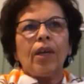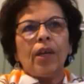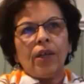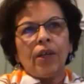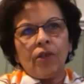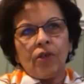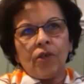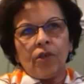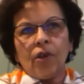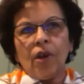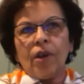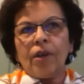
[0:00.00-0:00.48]

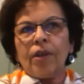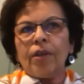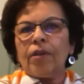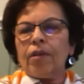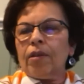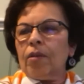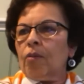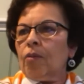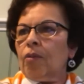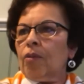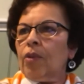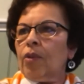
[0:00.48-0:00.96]
and
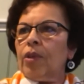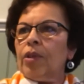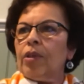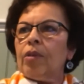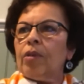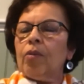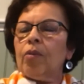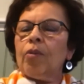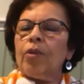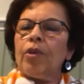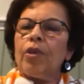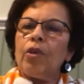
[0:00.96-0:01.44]
Jonathan
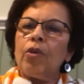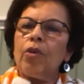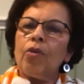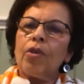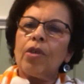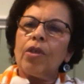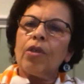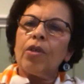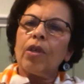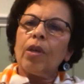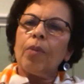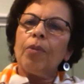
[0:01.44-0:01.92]
would
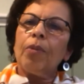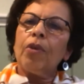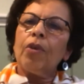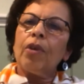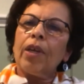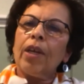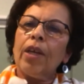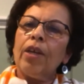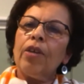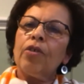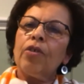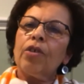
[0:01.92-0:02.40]
use his
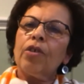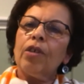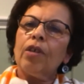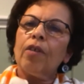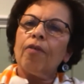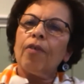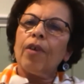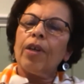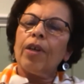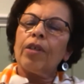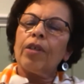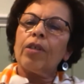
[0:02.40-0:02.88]
communication
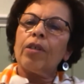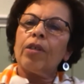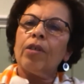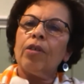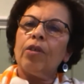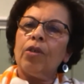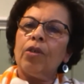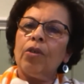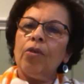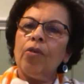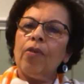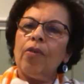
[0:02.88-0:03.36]
device
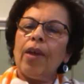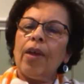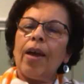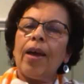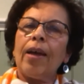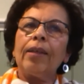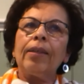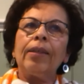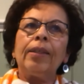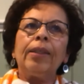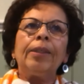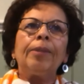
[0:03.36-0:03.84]
to do
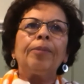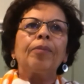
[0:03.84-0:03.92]
that.